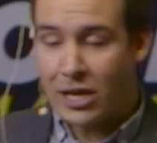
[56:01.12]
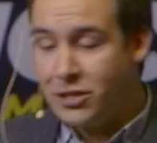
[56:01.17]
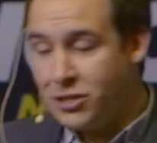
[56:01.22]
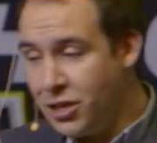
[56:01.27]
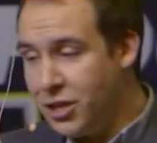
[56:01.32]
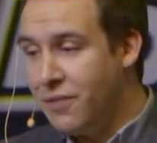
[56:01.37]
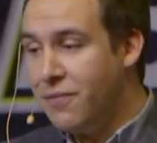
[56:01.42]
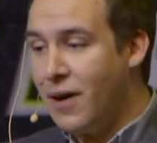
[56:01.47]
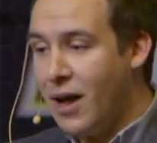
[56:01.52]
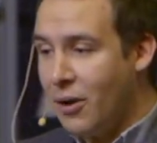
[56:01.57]

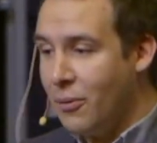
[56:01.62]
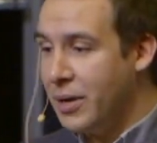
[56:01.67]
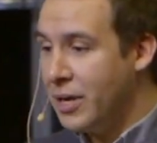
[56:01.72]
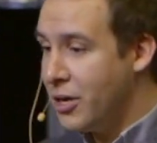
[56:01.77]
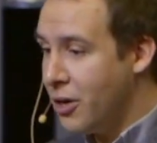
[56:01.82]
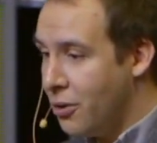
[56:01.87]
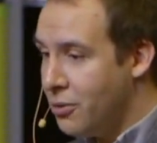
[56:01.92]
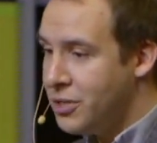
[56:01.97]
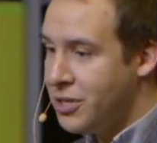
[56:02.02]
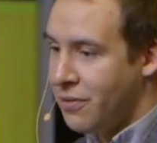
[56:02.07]
the following
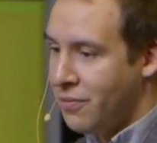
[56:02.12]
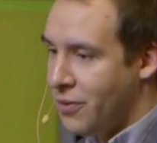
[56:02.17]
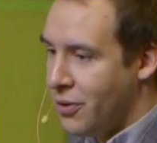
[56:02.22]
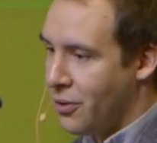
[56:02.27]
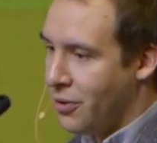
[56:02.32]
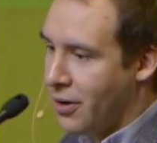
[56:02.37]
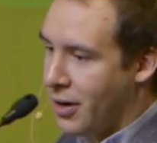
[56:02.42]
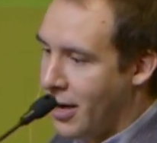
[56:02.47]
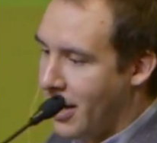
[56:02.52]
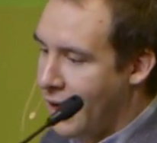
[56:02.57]
coach if
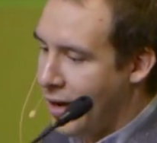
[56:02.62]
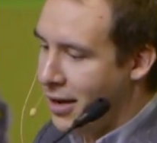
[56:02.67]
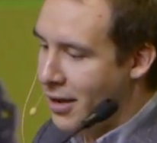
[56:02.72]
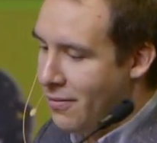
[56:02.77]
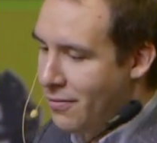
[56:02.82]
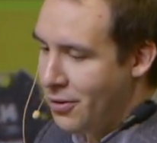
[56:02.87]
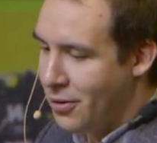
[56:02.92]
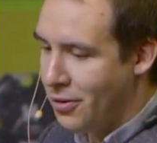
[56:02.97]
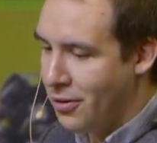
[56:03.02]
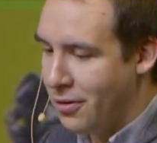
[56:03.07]

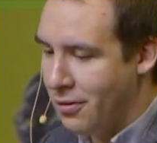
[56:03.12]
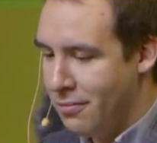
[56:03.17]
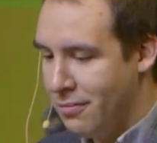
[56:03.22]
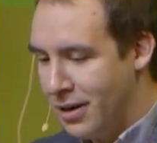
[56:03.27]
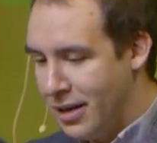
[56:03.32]
you're